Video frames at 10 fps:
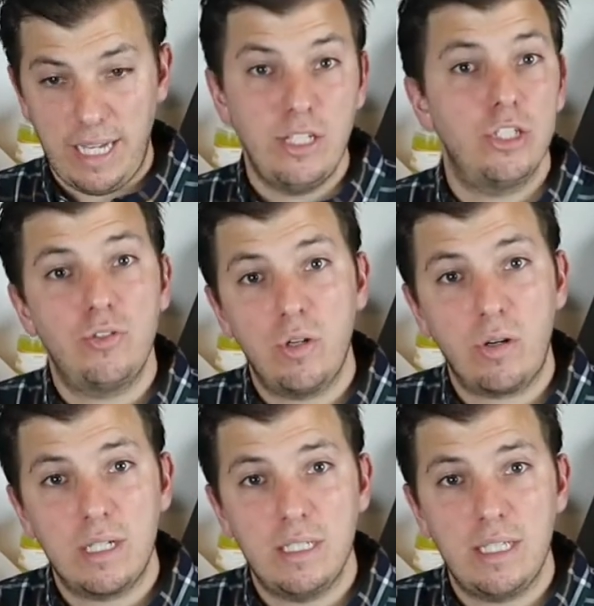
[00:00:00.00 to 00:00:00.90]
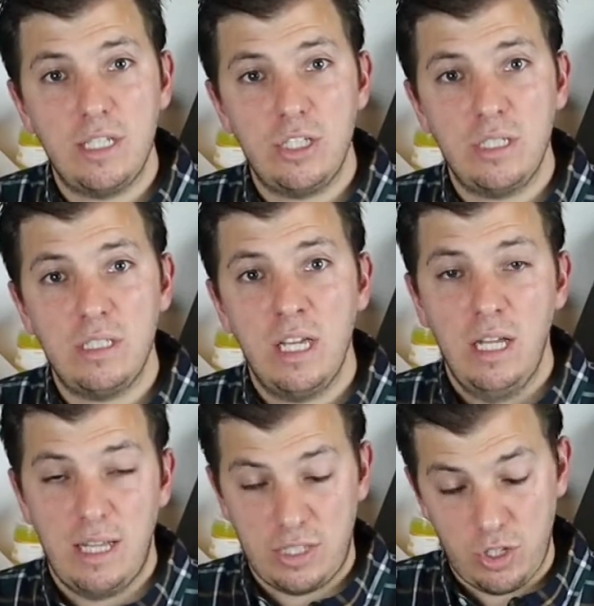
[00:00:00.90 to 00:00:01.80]
industry organizations
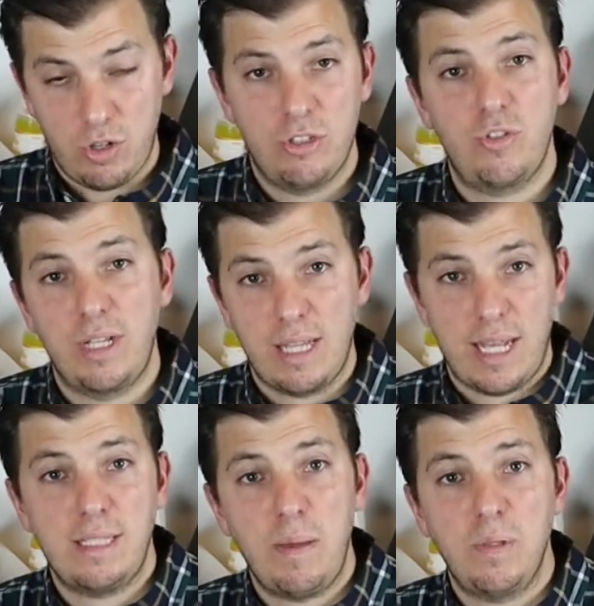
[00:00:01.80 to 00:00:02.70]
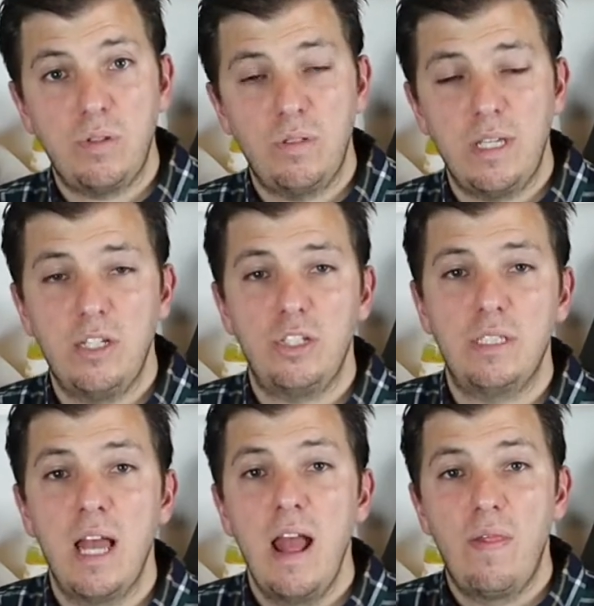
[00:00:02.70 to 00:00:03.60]
like the Nursery and Landscape
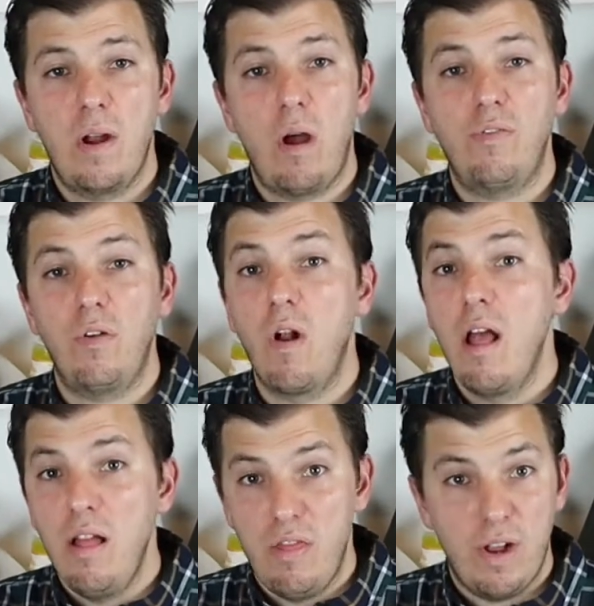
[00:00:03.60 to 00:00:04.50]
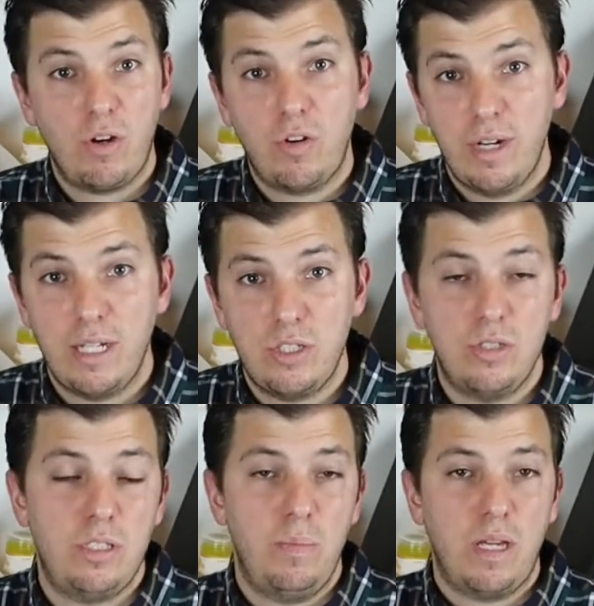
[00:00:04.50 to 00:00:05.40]
Associations that offer their
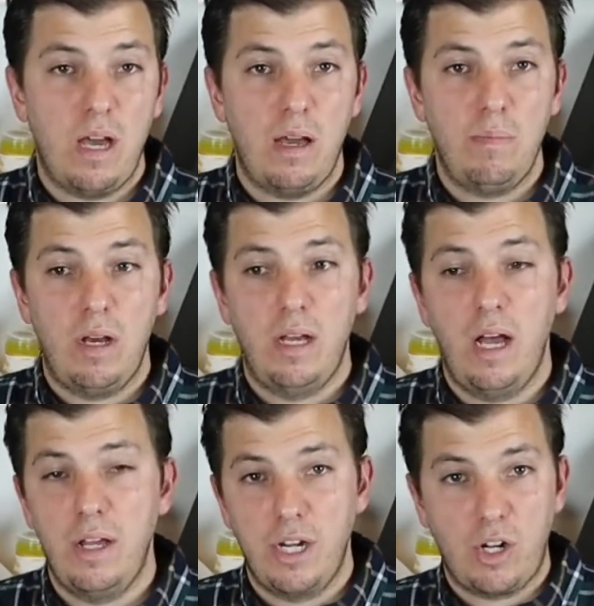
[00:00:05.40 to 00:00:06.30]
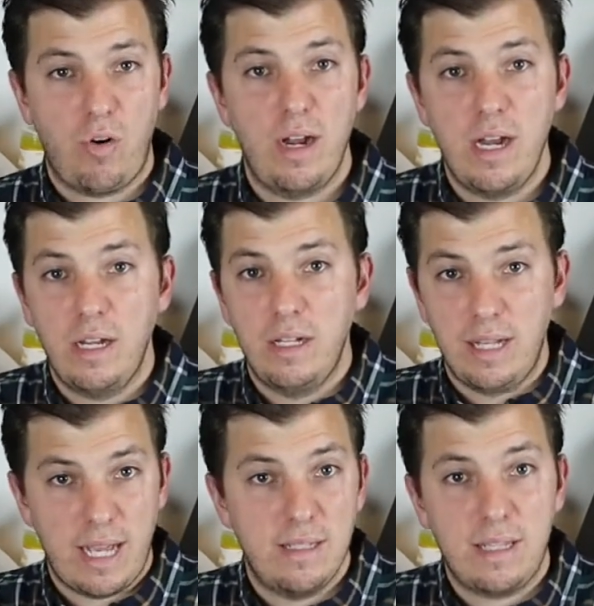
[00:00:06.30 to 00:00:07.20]
credentials to become an accredited
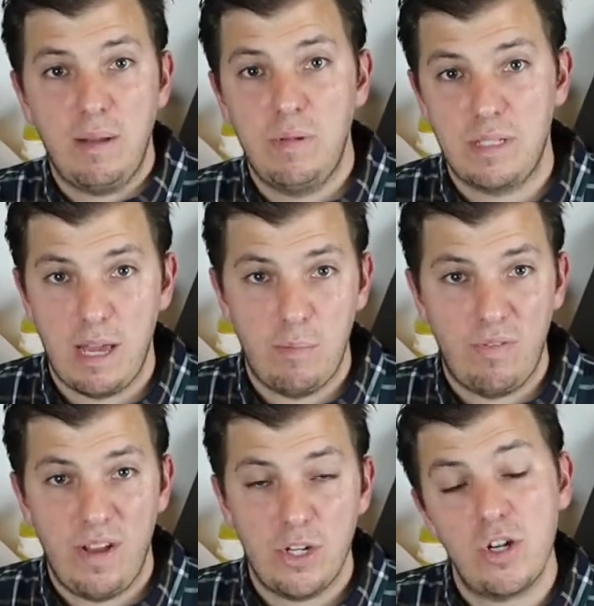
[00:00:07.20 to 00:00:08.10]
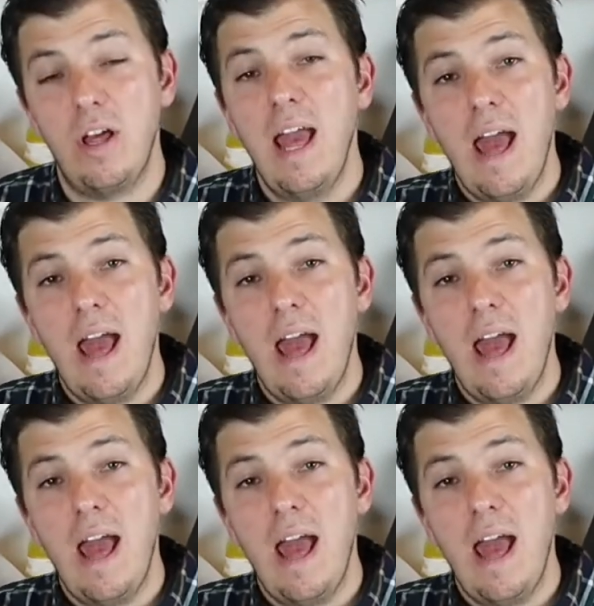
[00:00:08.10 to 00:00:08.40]
landscape design professional.